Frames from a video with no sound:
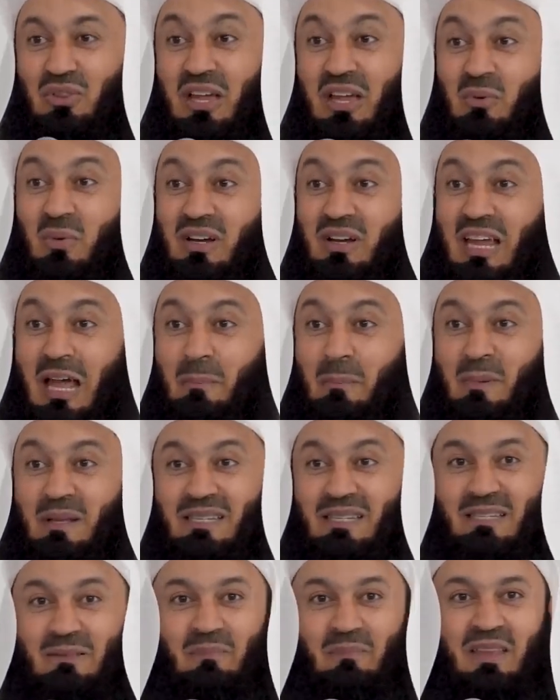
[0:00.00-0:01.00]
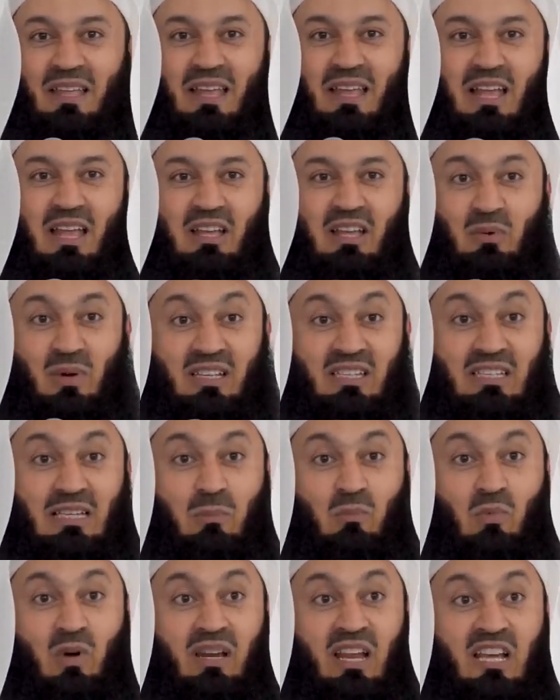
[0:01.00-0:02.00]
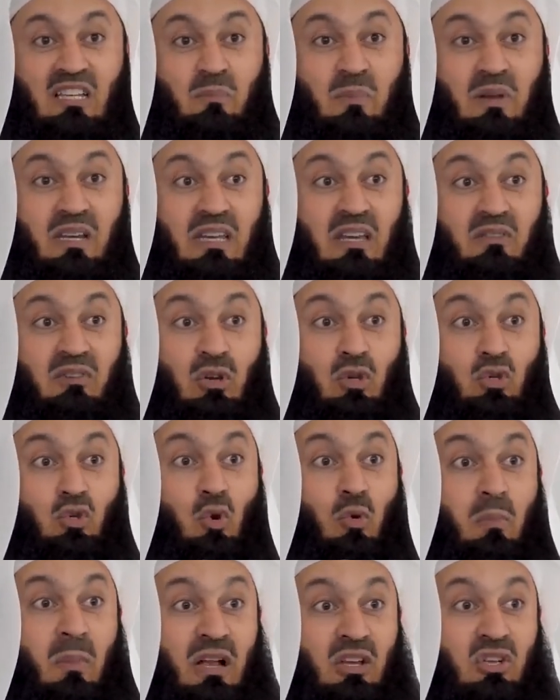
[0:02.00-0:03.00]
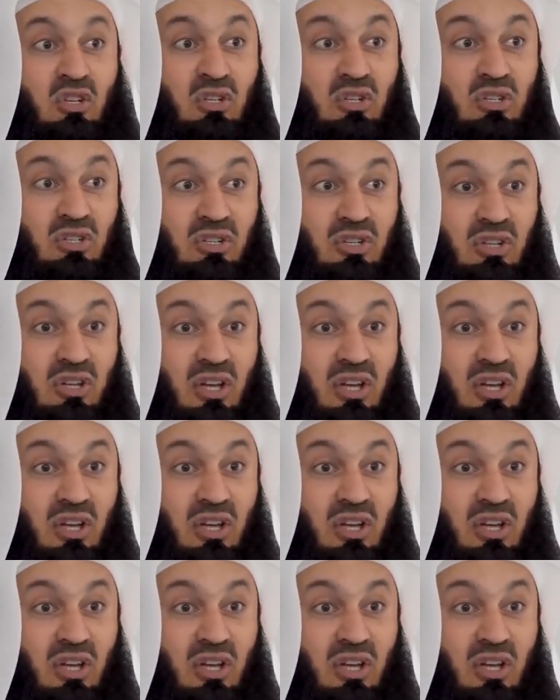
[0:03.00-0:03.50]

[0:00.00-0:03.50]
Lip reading: Then what happens? When someone has been given too much,